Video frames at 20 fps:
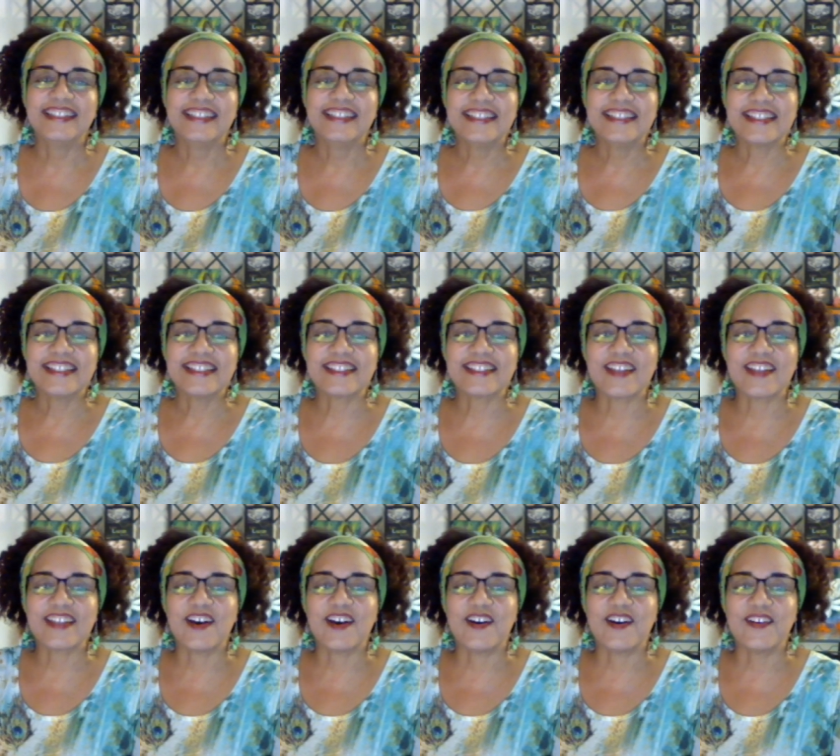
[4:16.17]

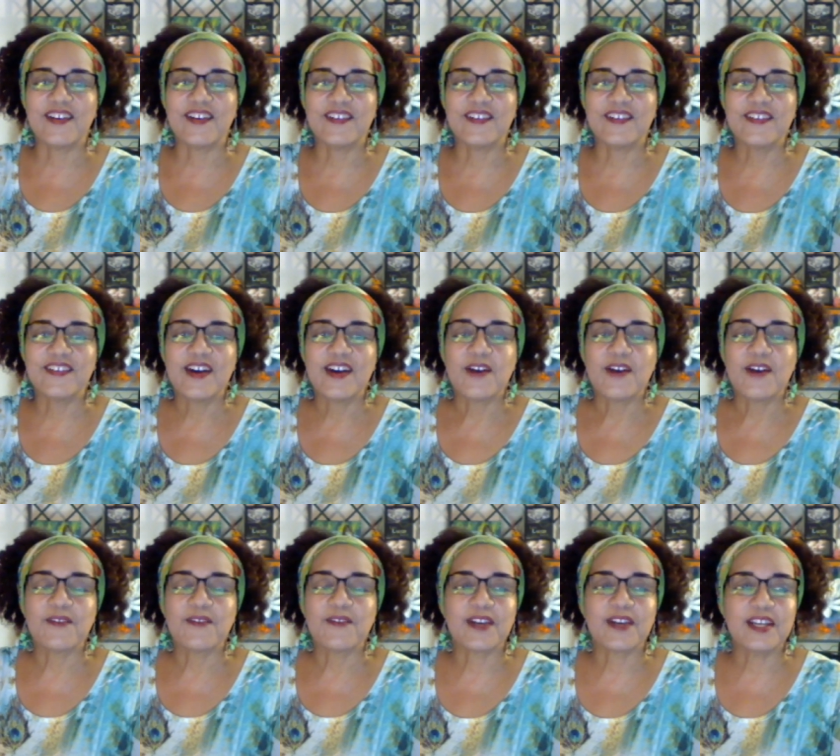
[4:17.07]
So
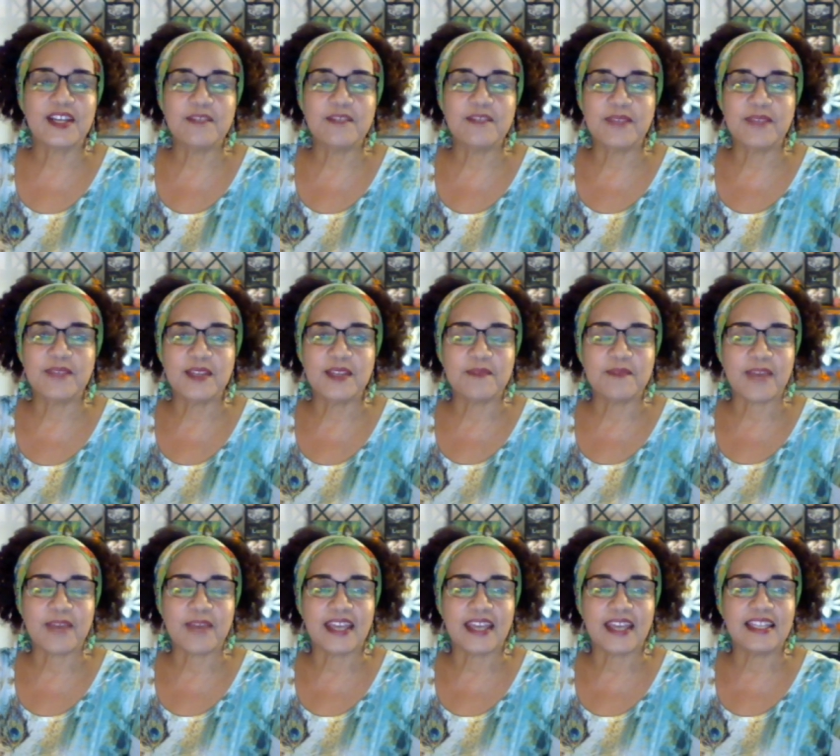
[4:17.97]
we're gonna be
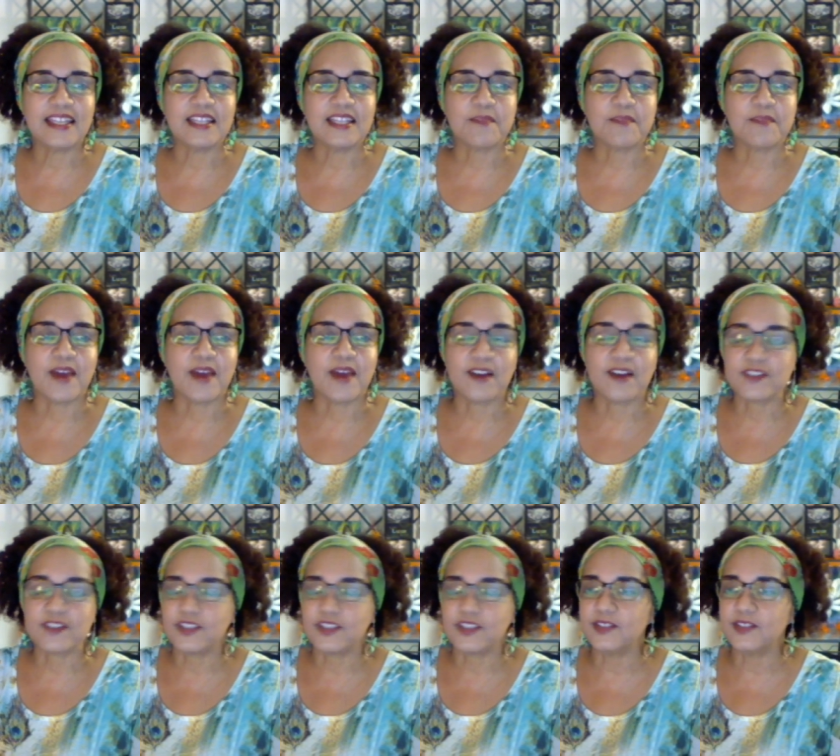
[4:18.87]
painting the
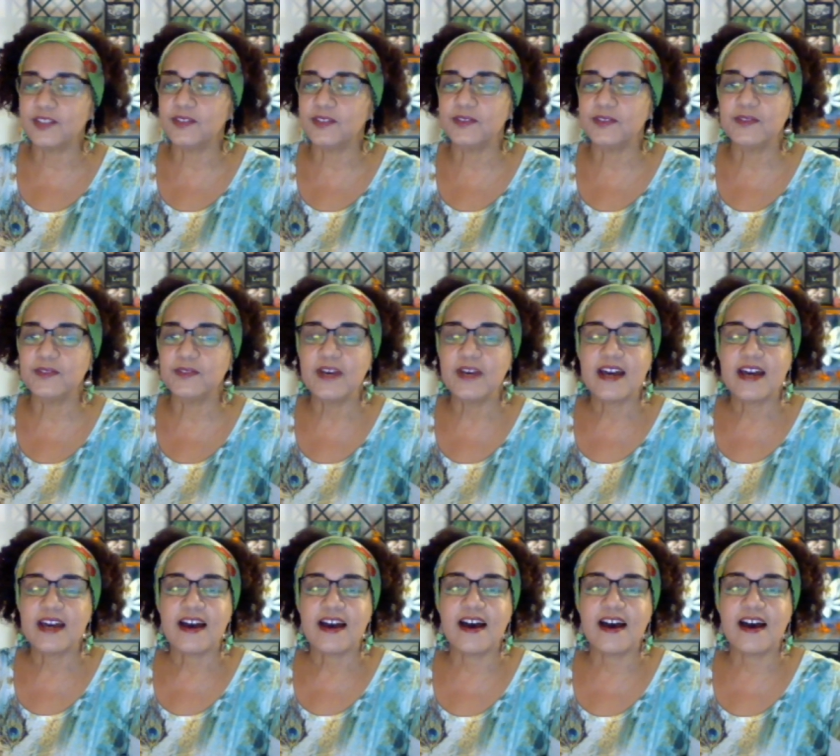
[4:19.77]
part two
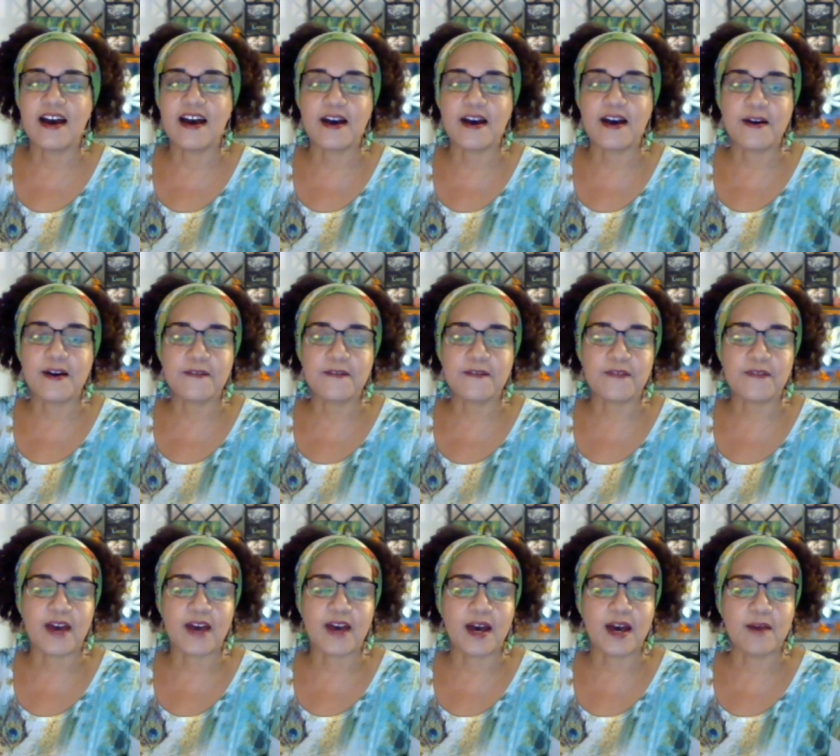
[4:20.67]
of
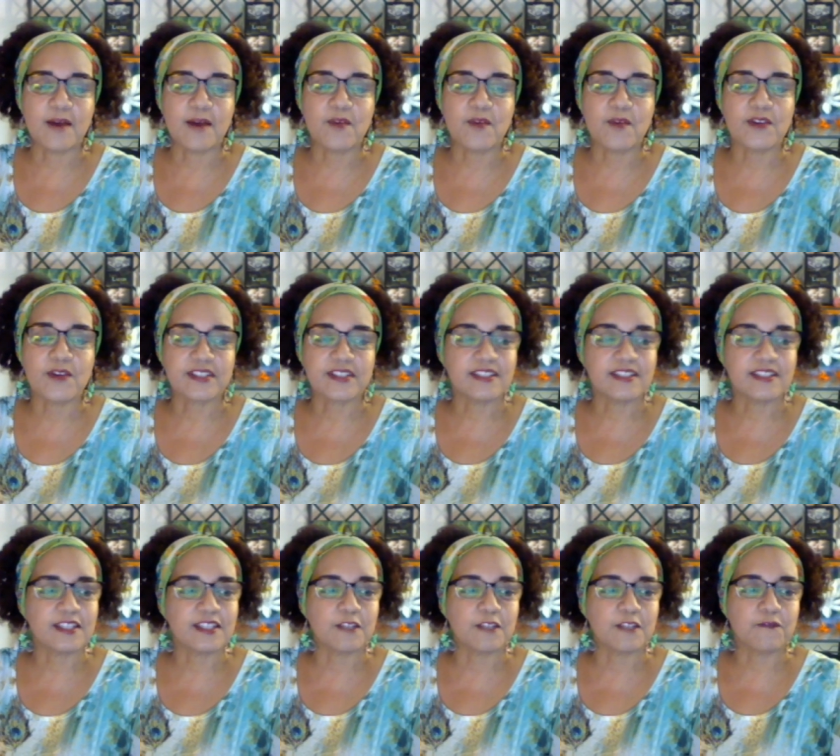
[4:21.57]
um,
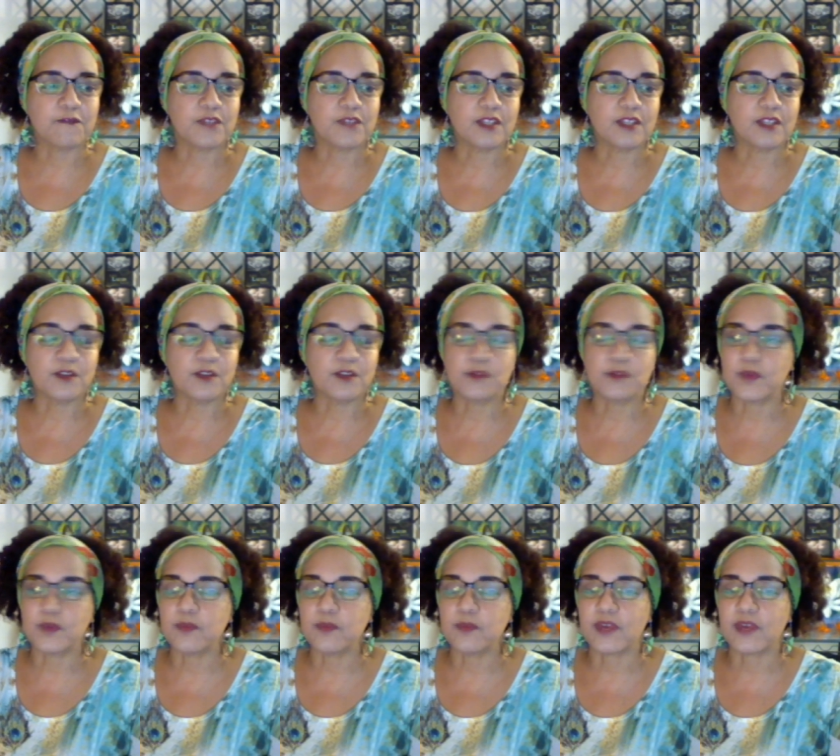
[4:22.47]
Horses in the Field.
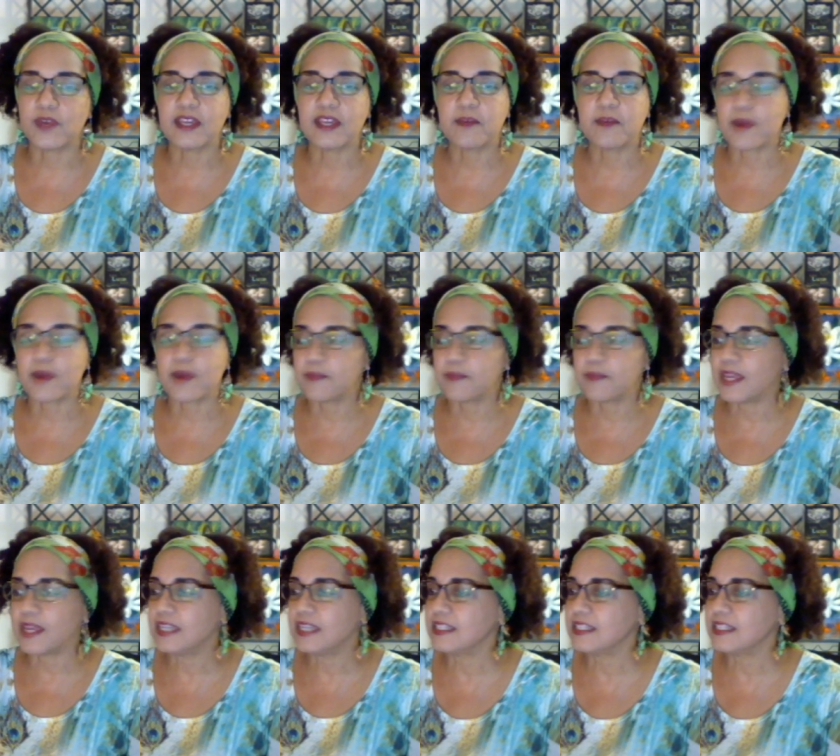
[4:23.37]
We break up our
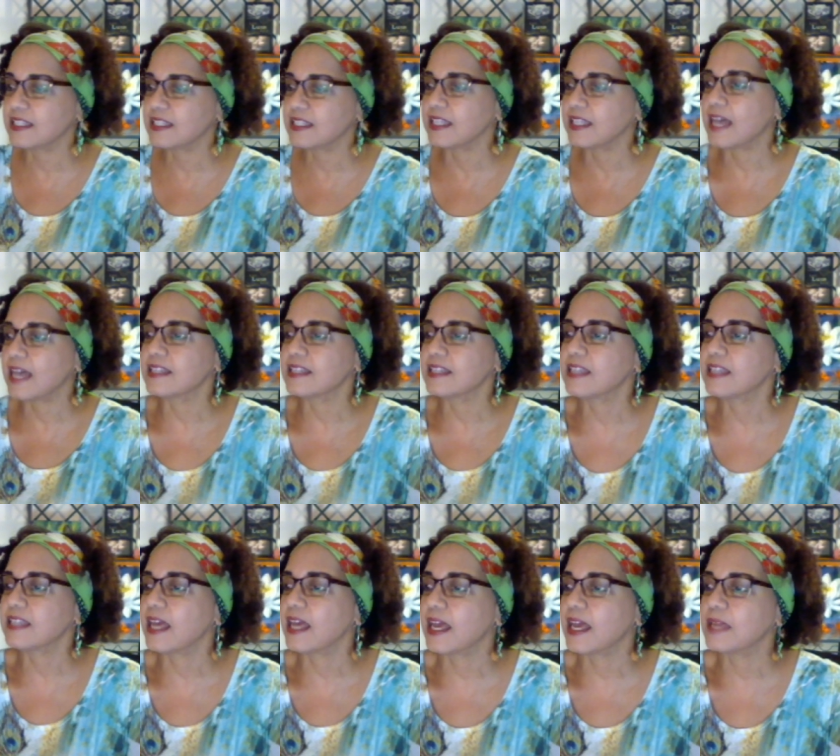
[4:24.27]
paintings a lot of
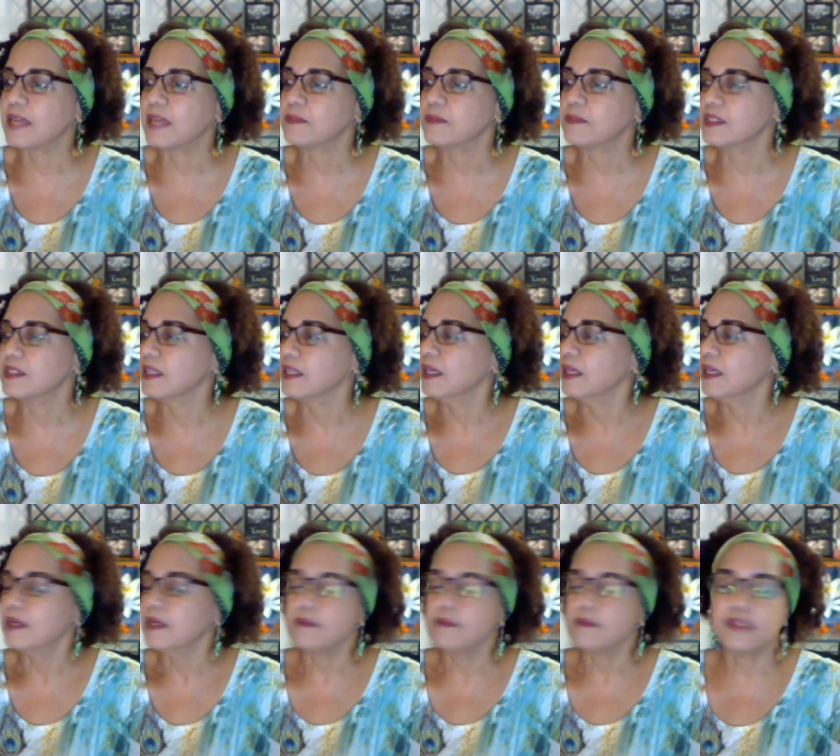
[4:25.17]
times
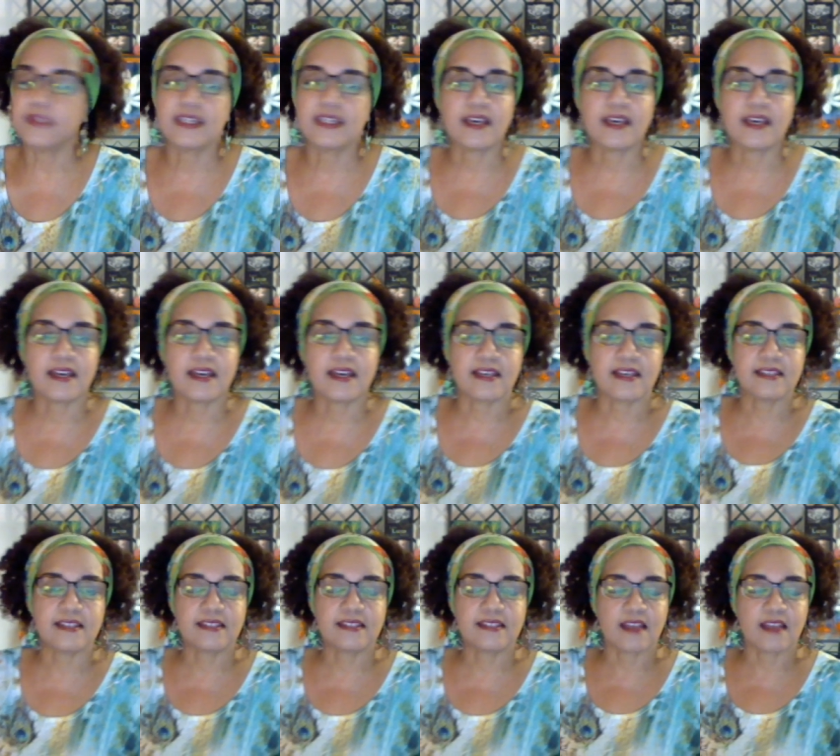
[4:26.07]

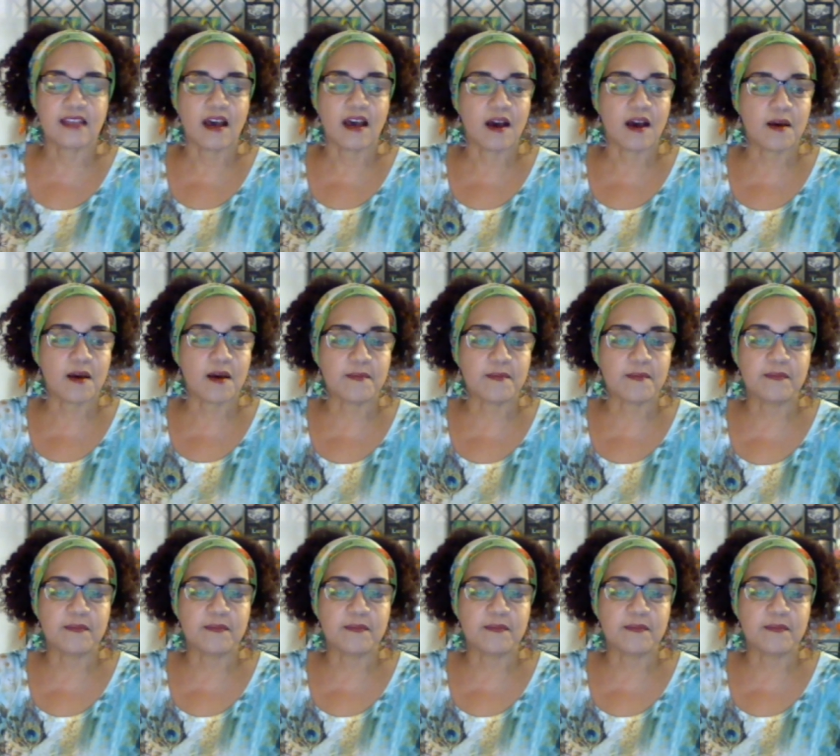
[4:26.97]
because um,